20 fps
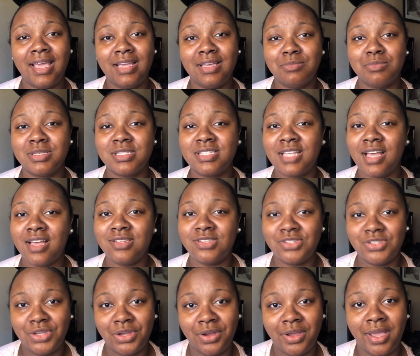
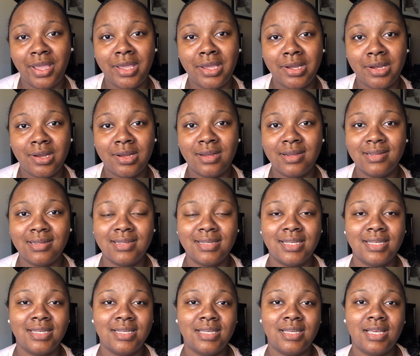massaging your hair
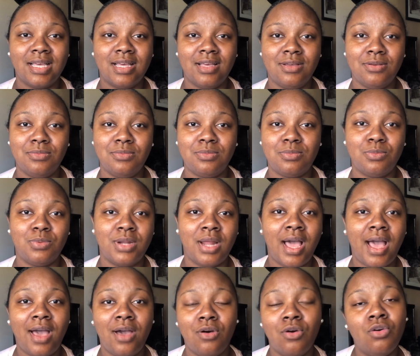with
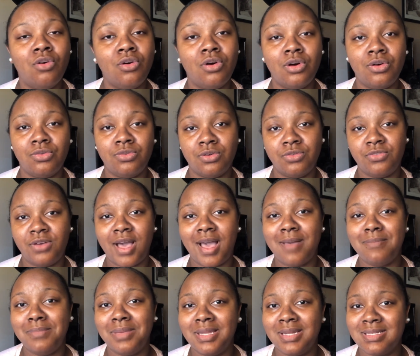hot oil for
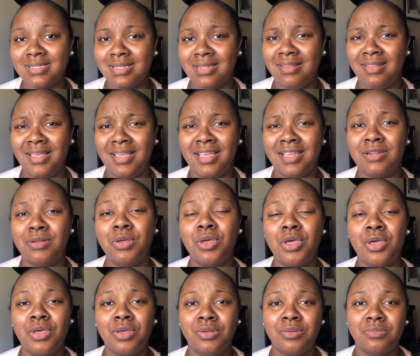5 minutes and then
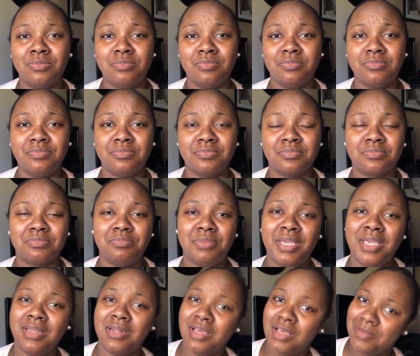
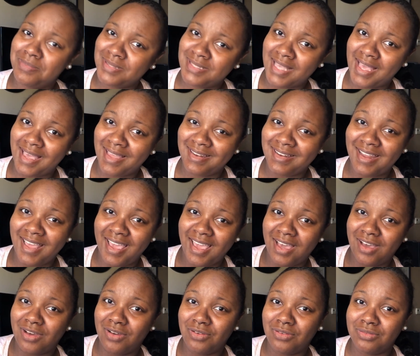being upside
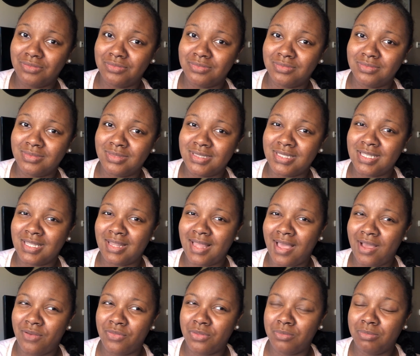down to
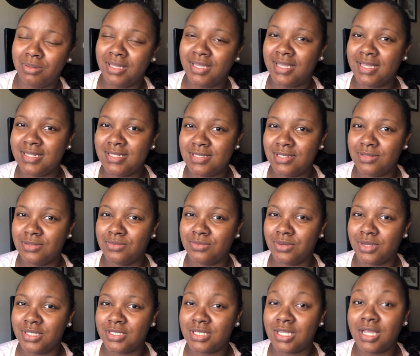allow the blood to rush.